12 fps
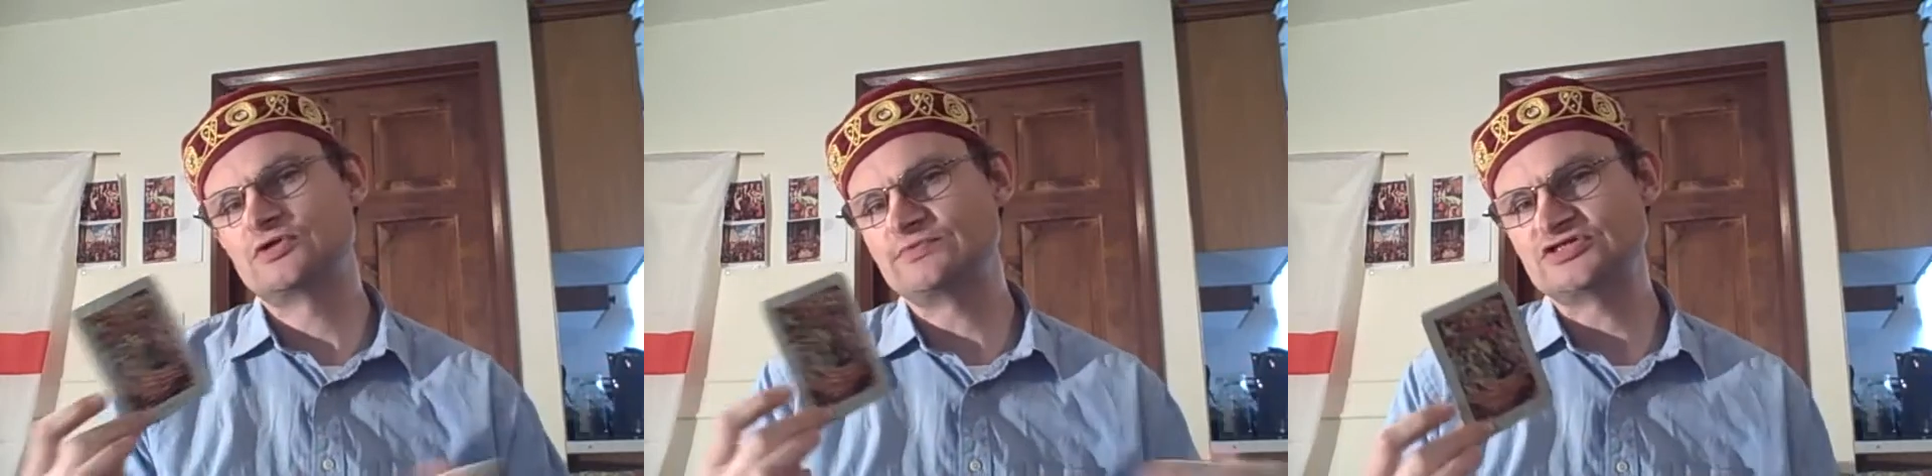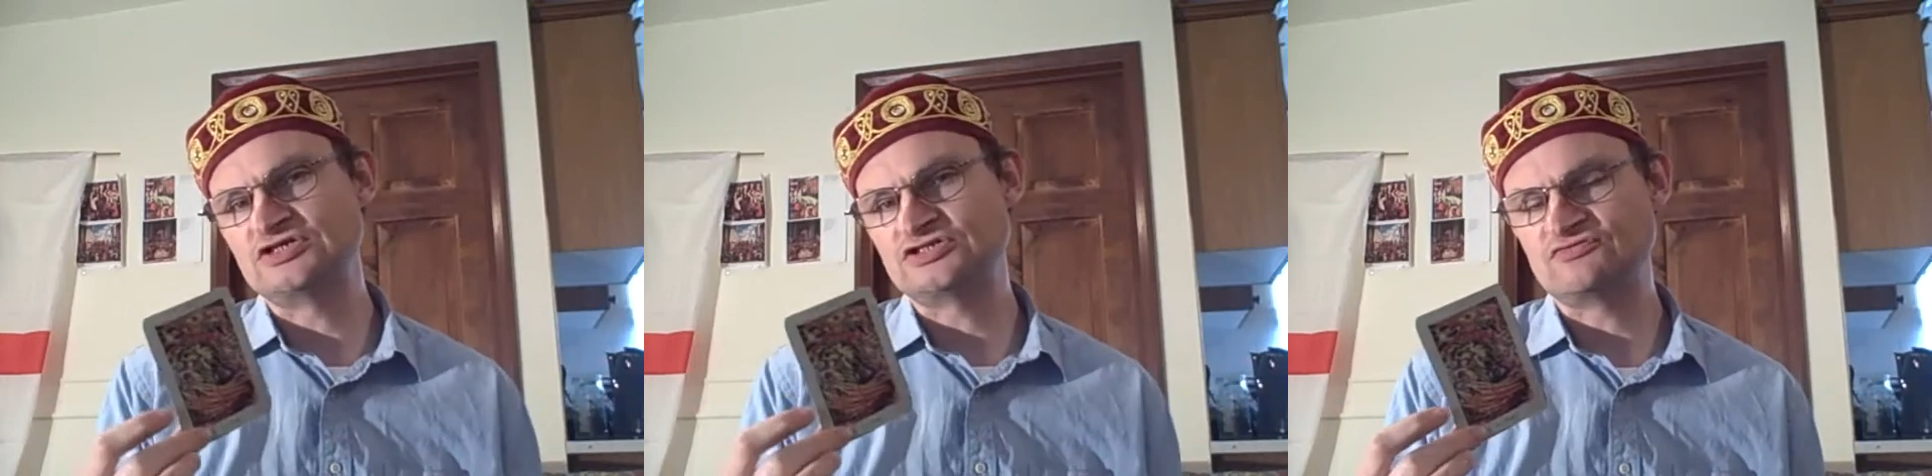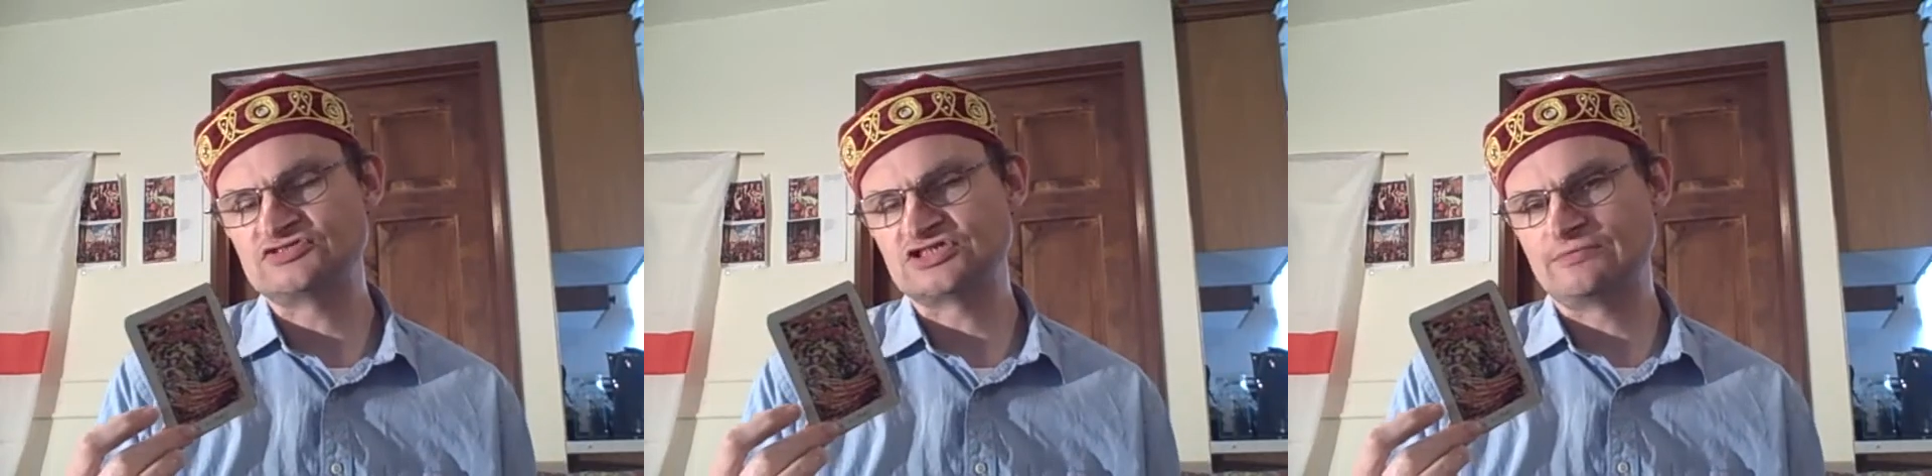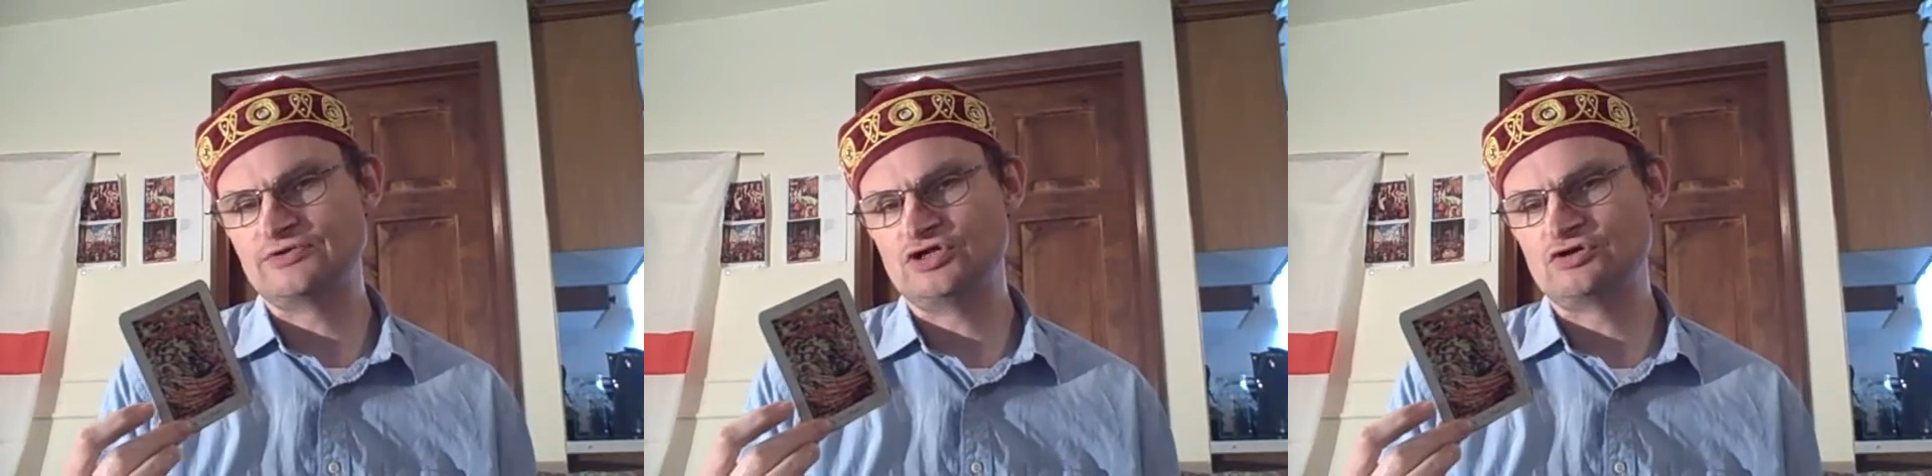the potential for
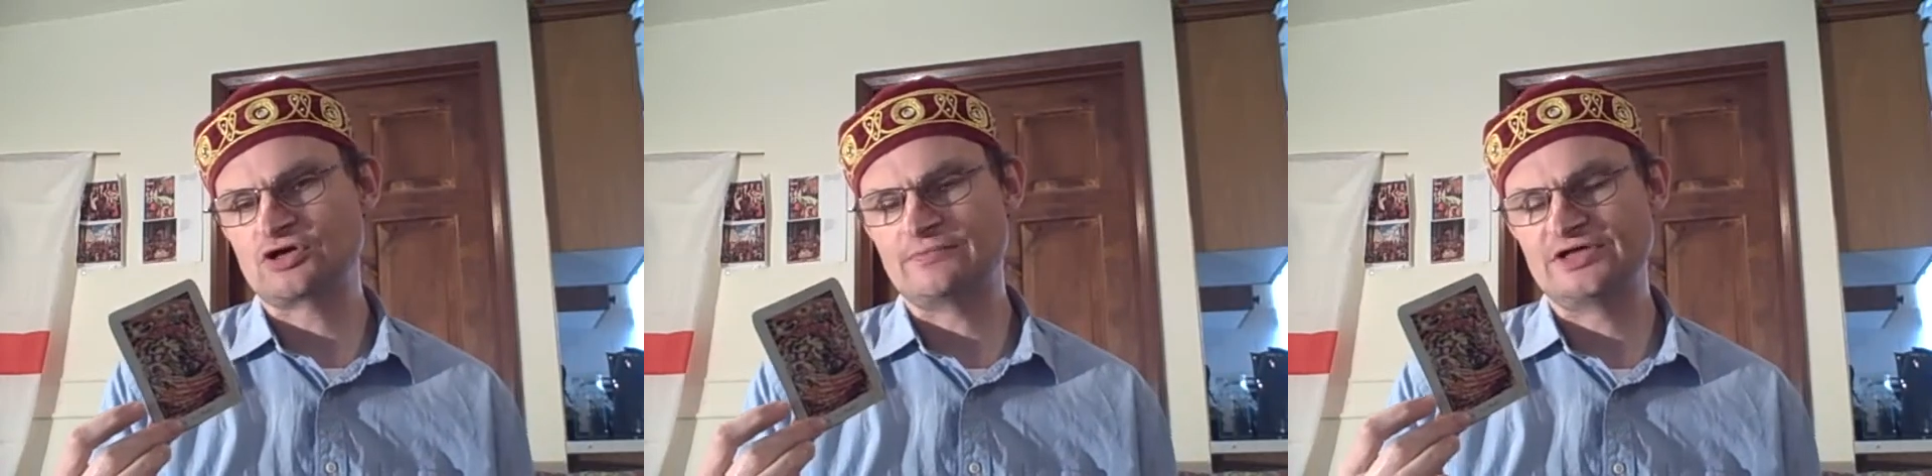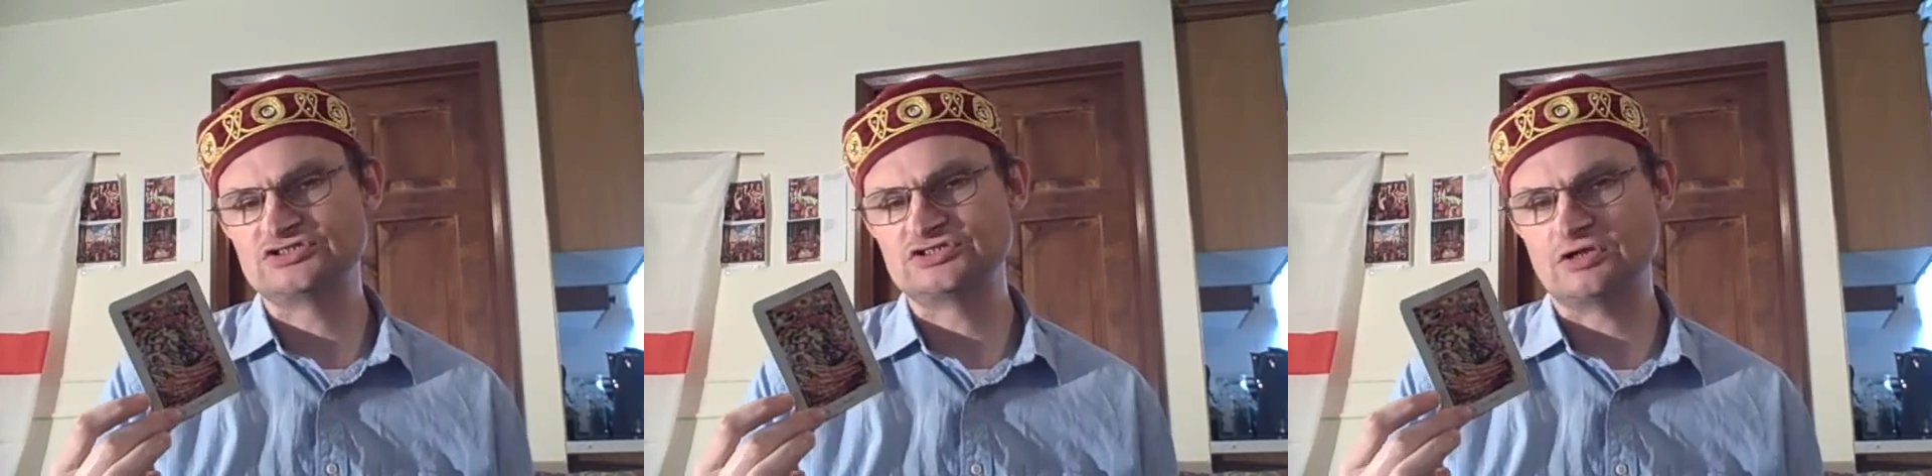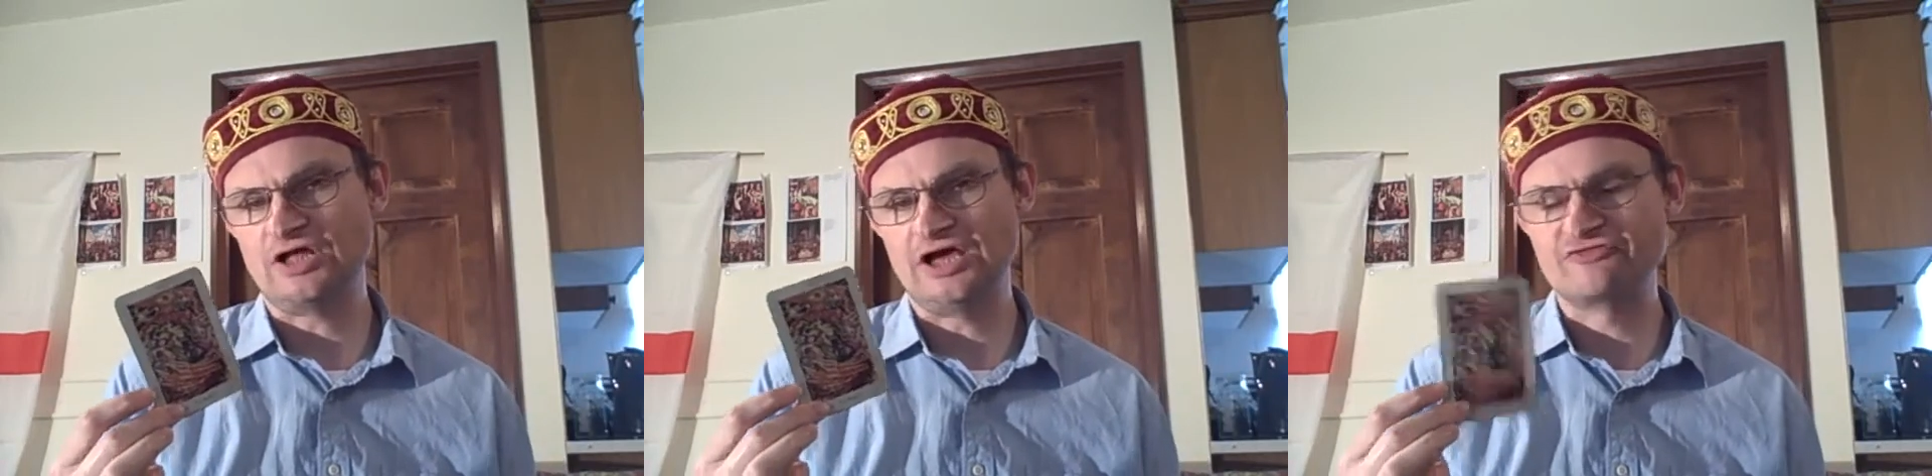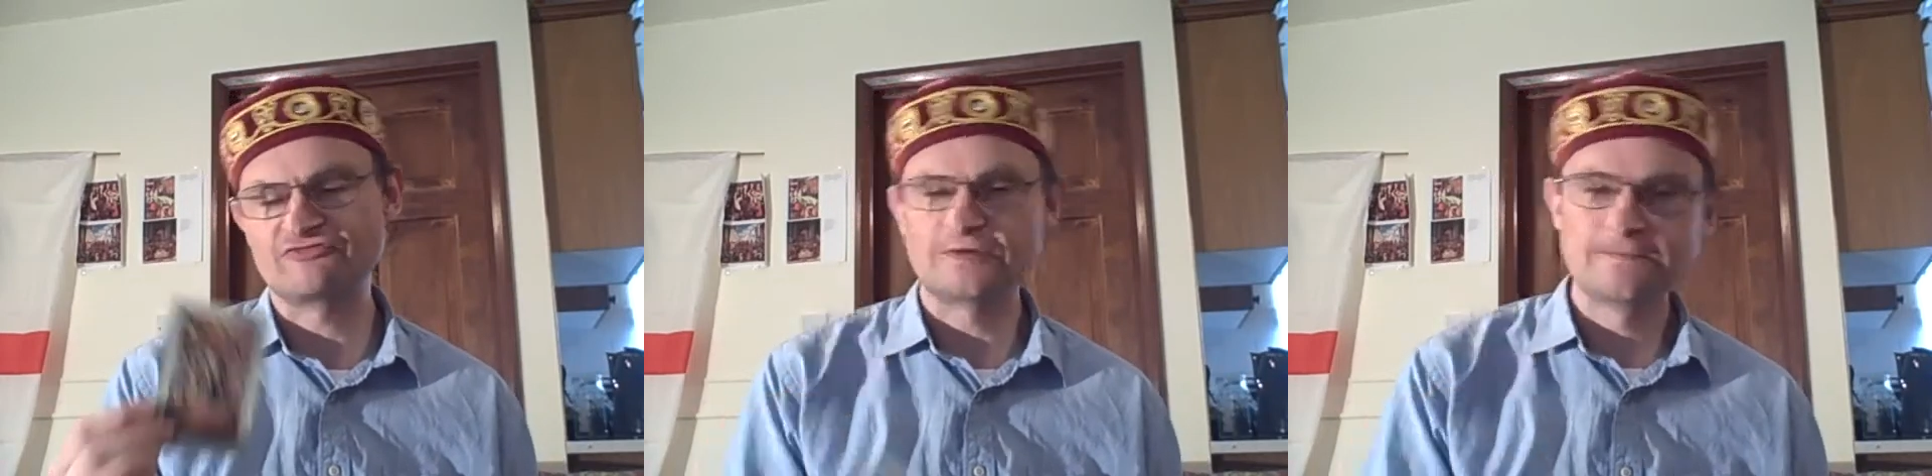someone new coming into your
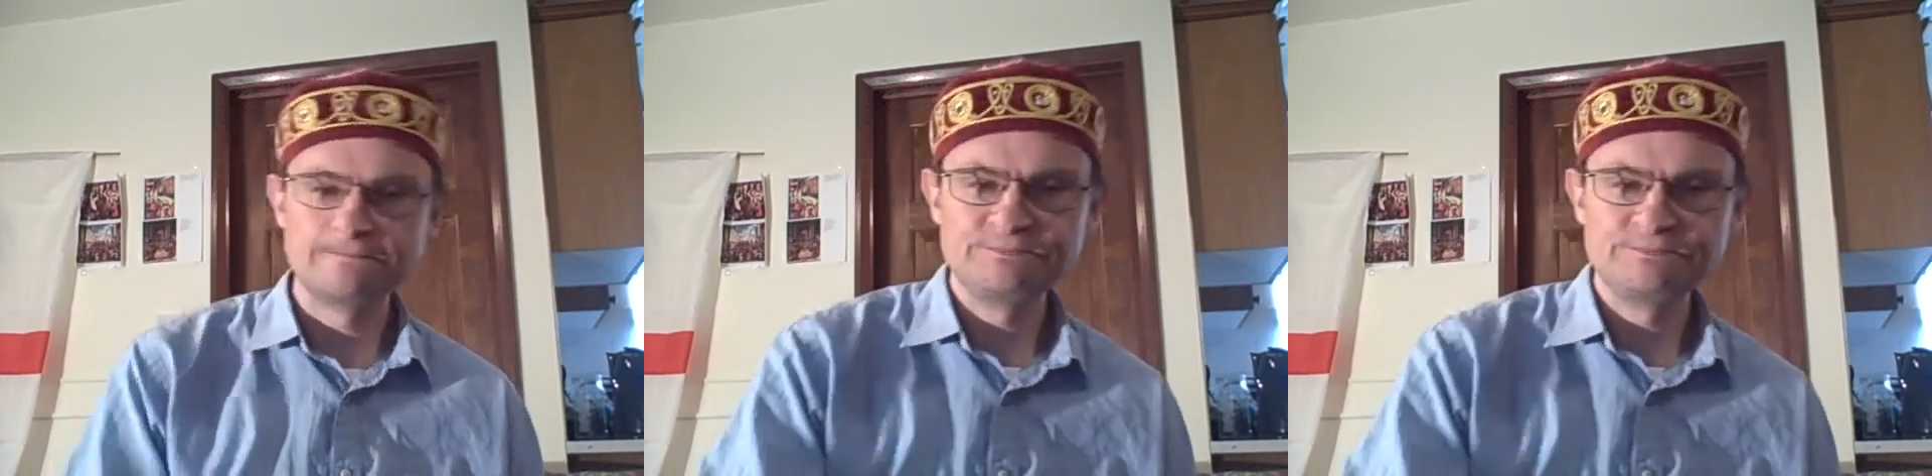life,